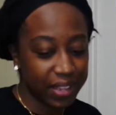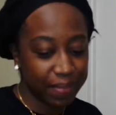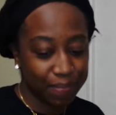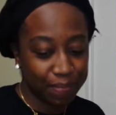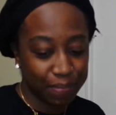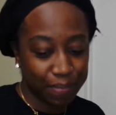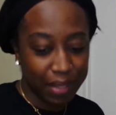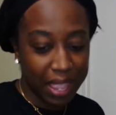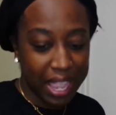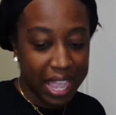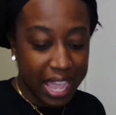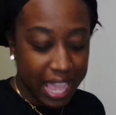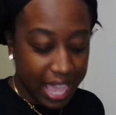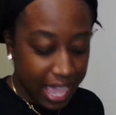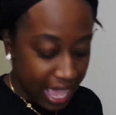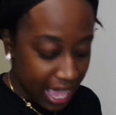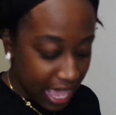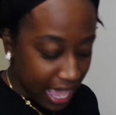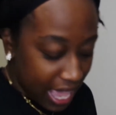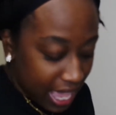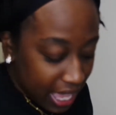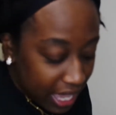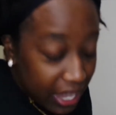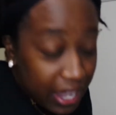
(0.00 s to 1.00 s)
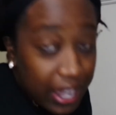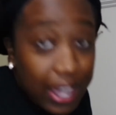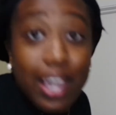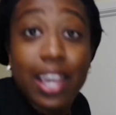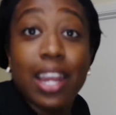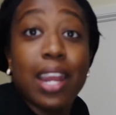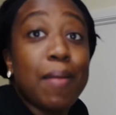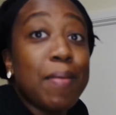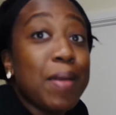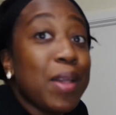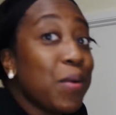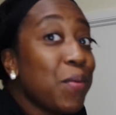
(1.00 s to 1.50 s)
it.
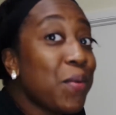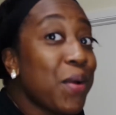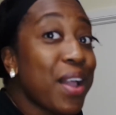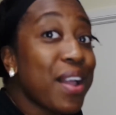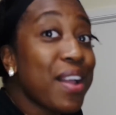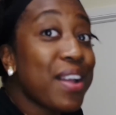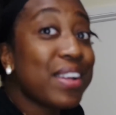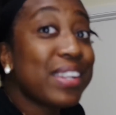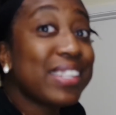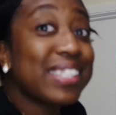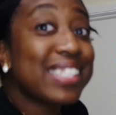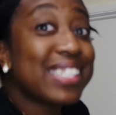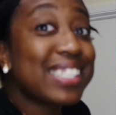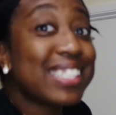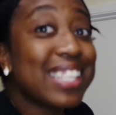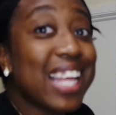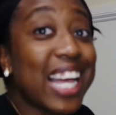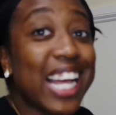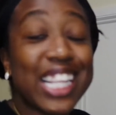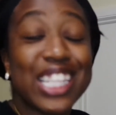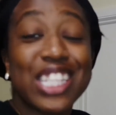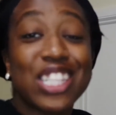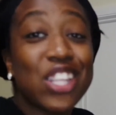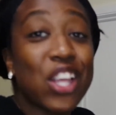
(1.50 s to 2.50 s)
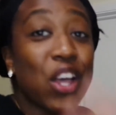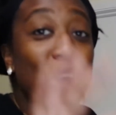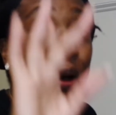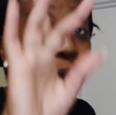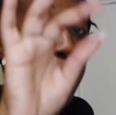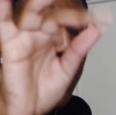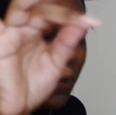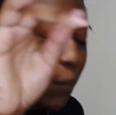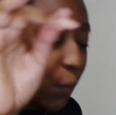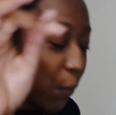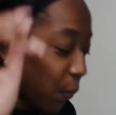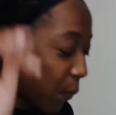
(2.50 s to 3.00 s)
Could have been worse.
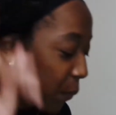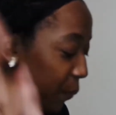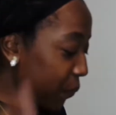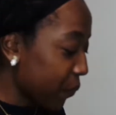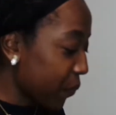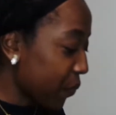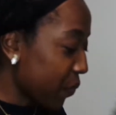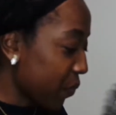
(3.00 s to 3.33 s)
So